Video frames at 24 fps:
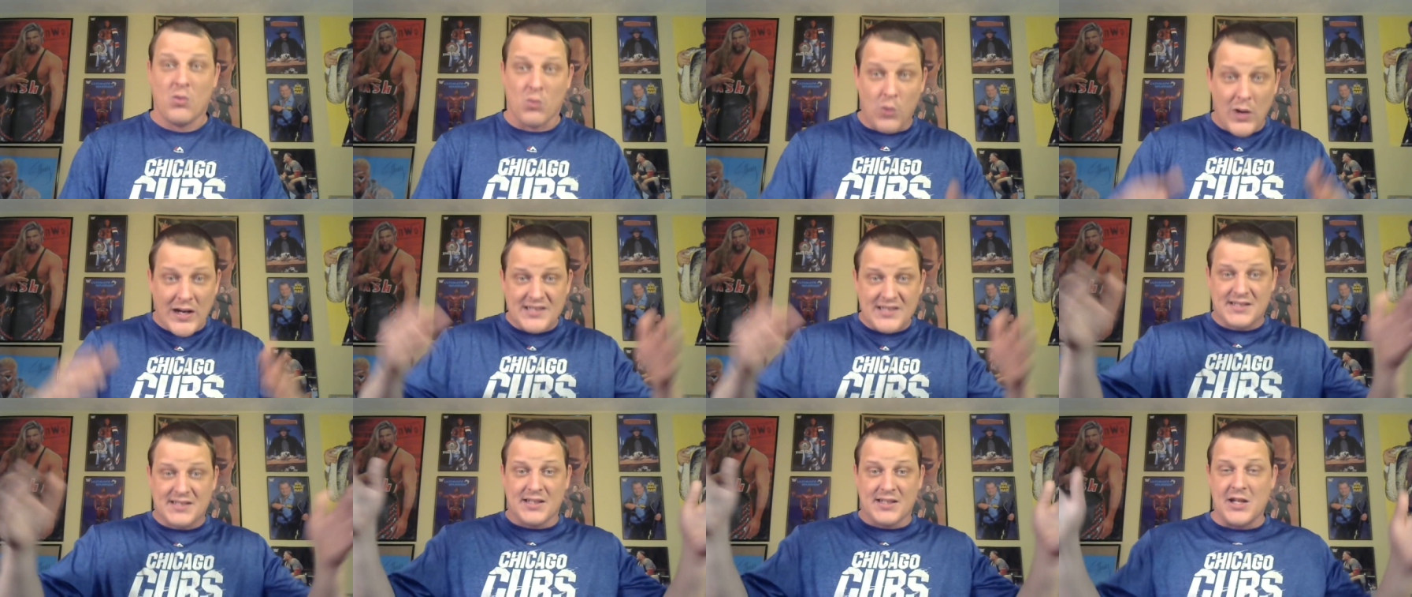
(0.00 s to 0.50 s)

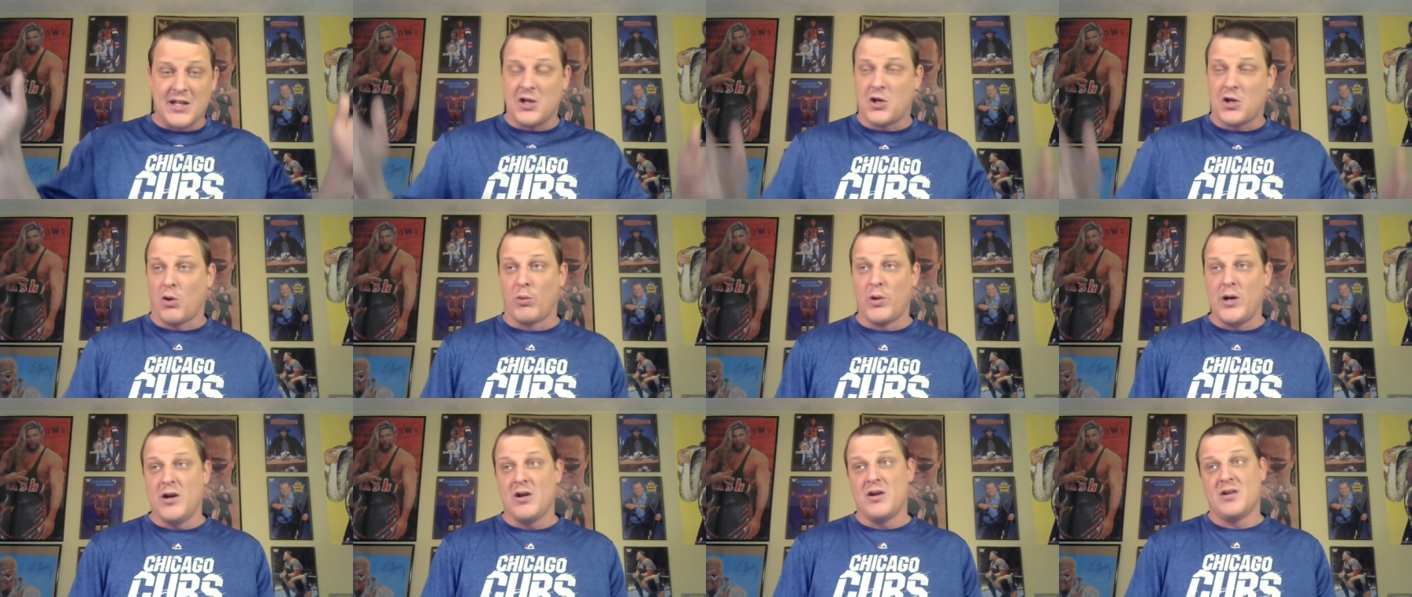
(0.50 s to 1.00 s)
wrestling
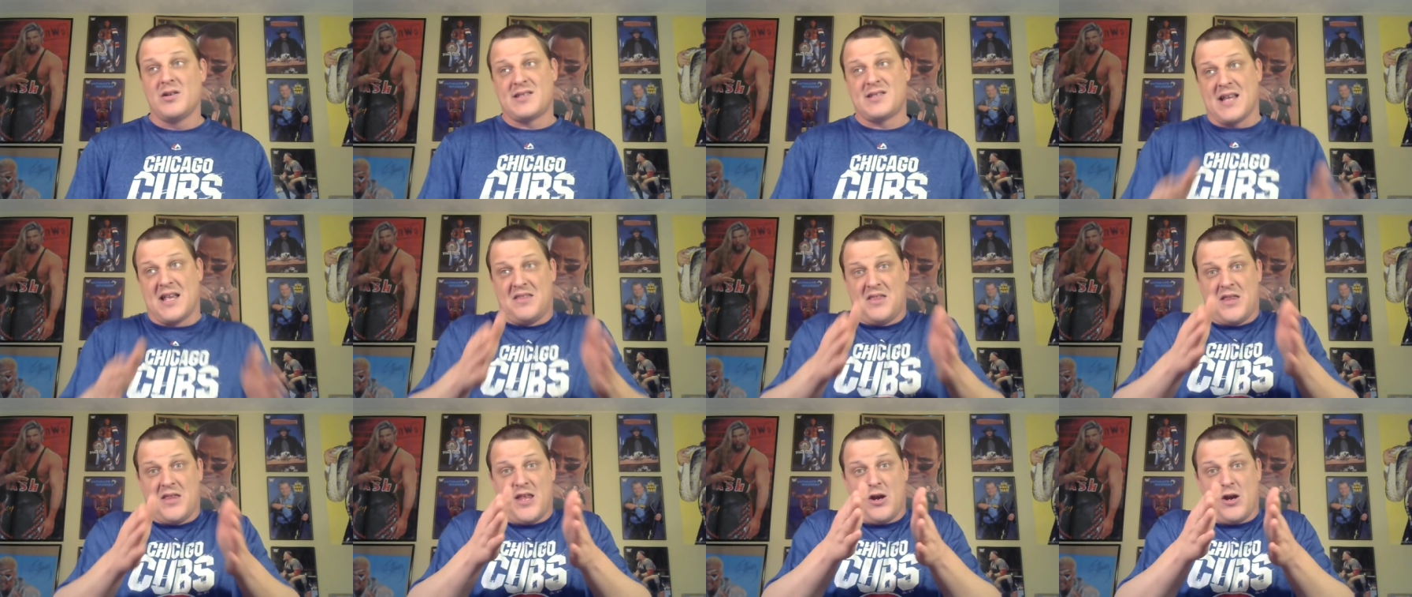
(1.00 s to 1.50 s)
careers
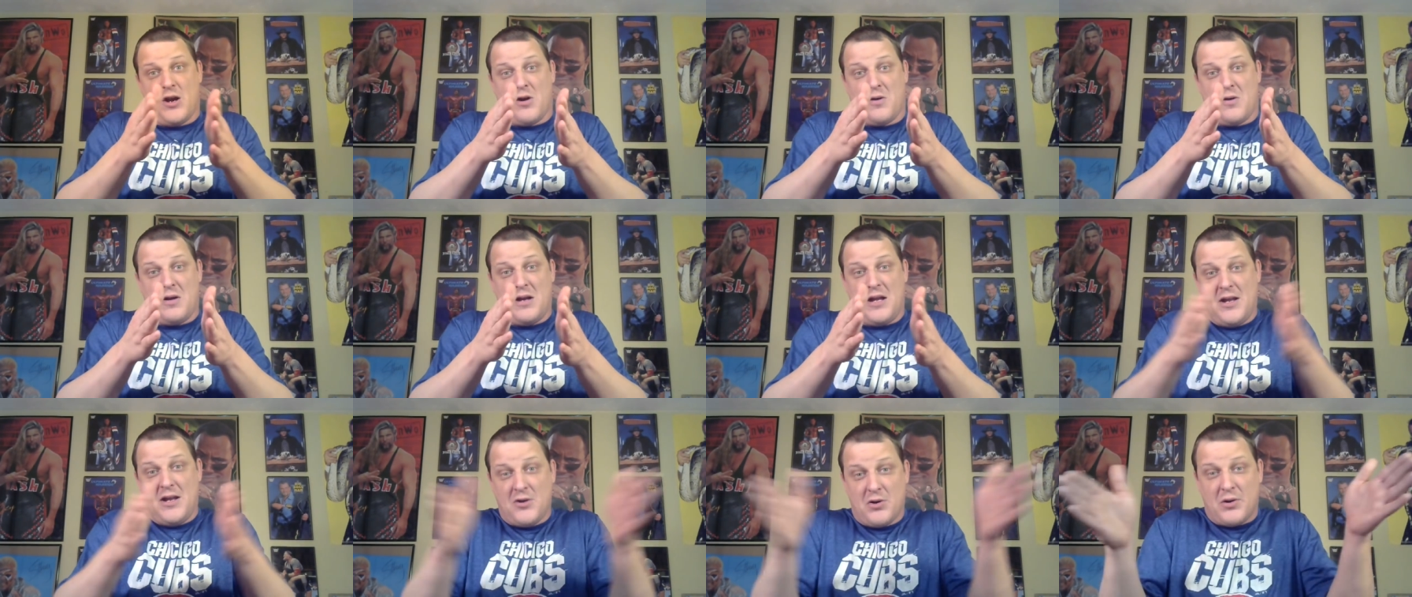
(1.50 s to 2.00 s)
and
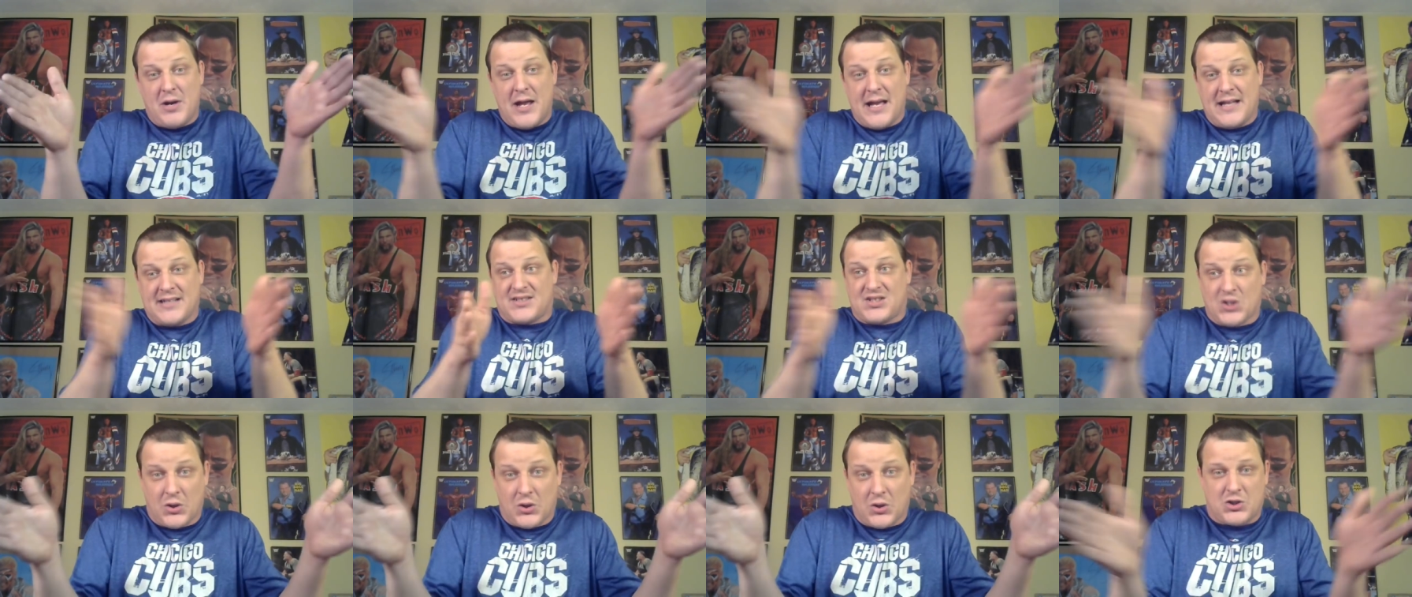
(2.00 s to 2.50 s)
their
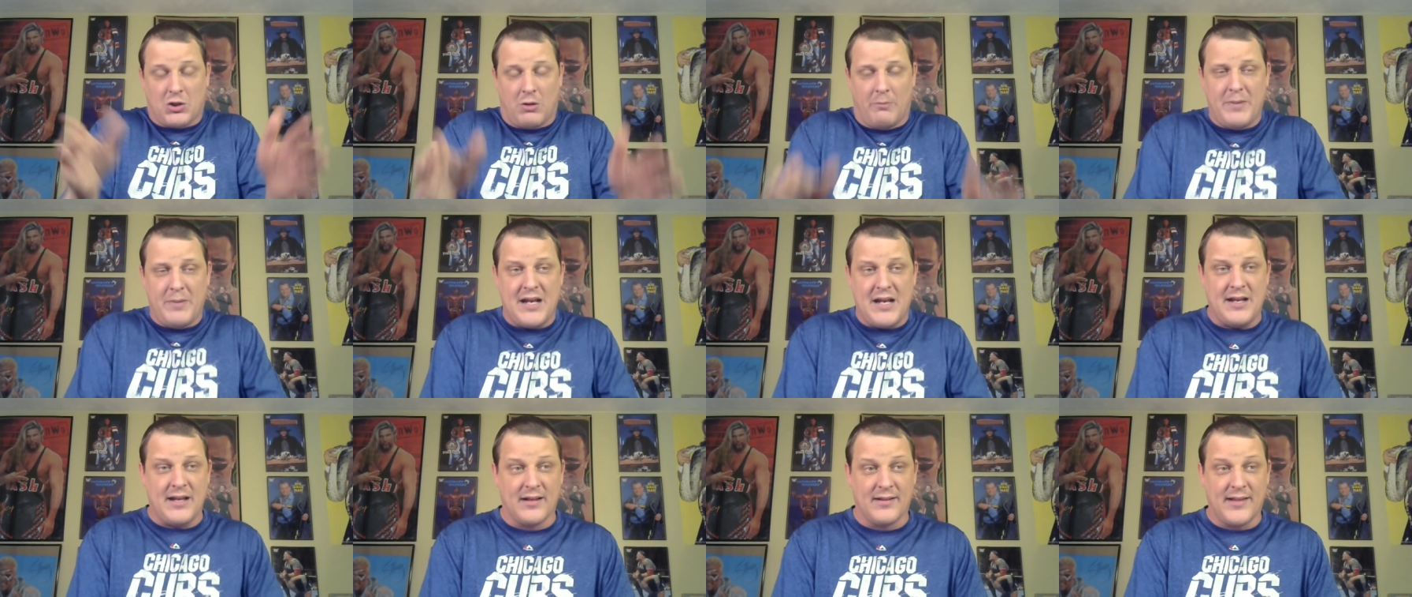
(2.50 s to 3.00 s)
internet social
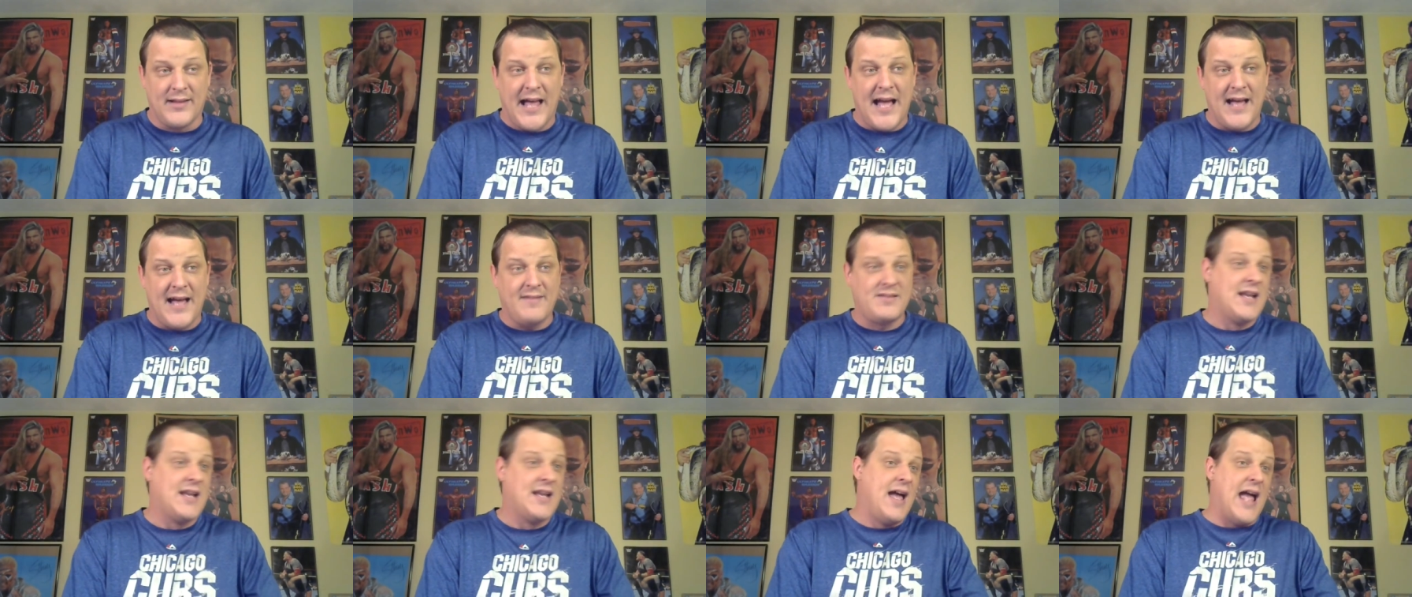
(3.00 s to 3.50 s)
media
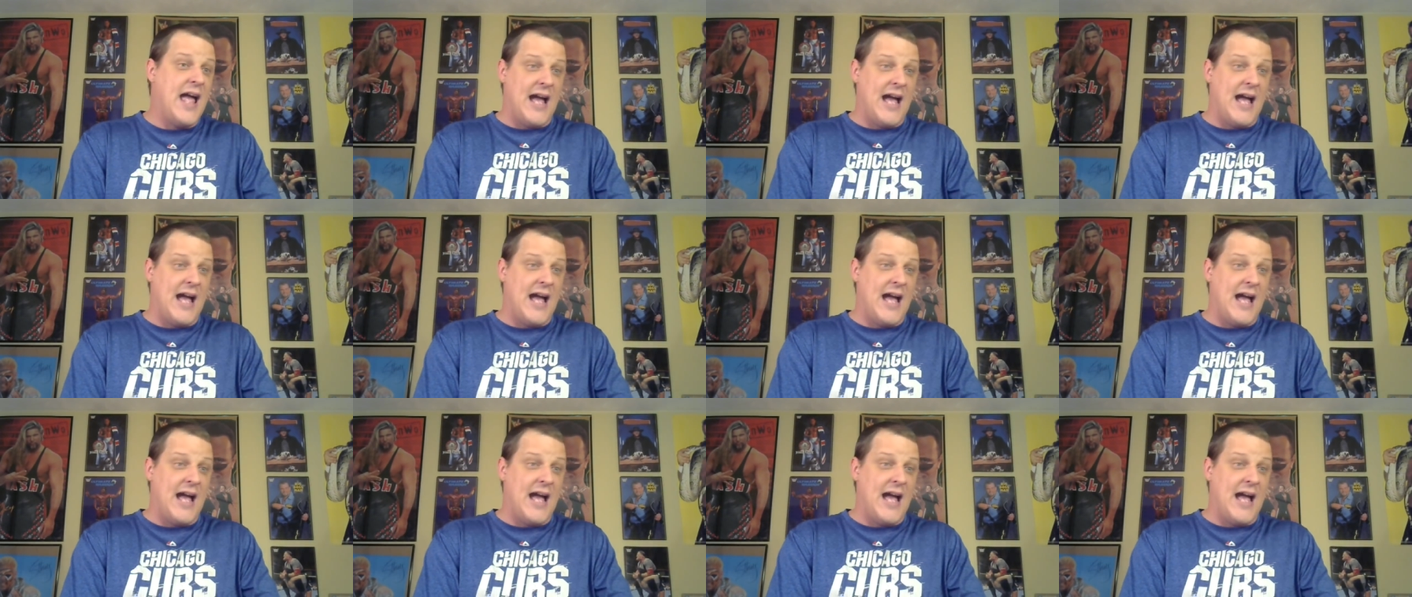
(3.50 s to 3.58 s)
lives